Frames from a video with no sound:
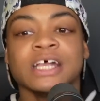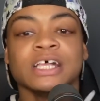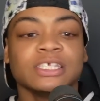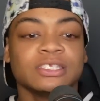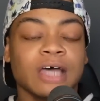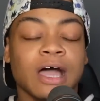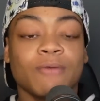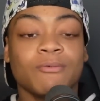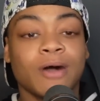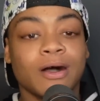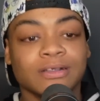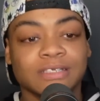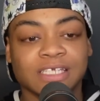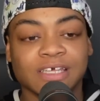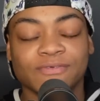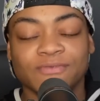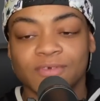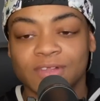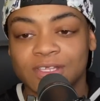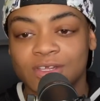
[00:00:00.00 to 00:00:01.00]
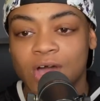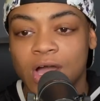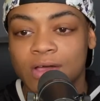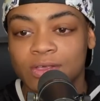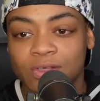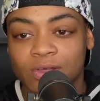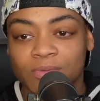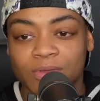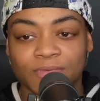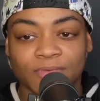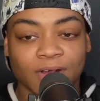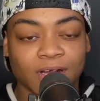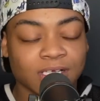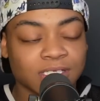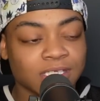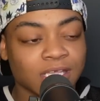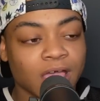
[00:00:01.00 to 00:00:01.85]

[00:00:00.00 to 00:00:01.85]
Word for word: So I walked in fully knowing I was gonna be first.